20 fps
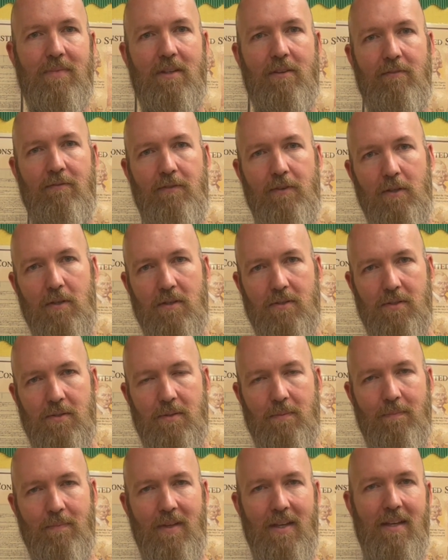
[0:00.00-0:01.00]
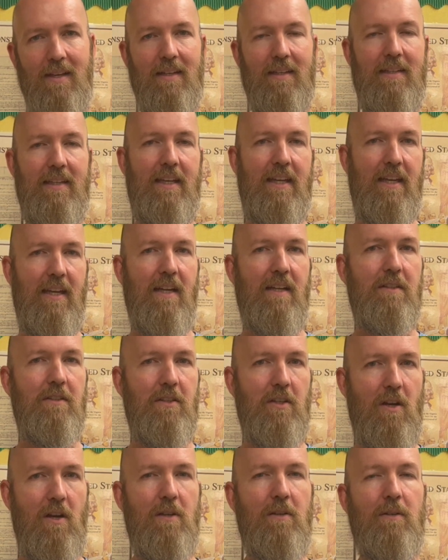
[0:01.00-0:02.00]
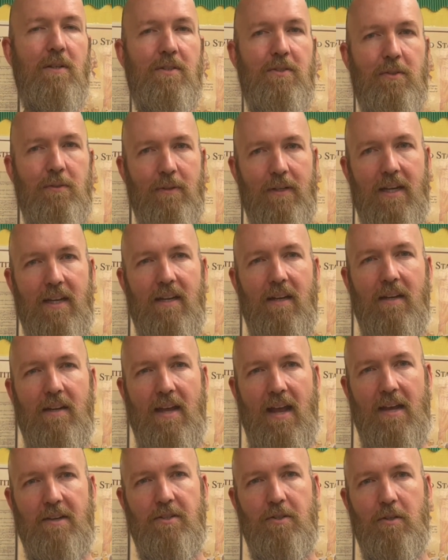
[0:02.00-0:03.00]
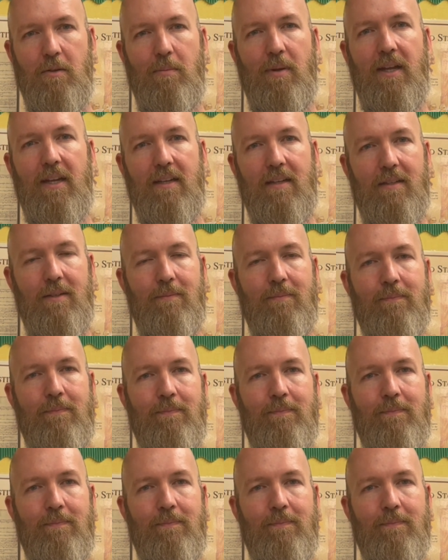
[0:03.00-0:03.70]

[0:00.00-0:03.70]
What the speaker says: First, can Congress create a national bank?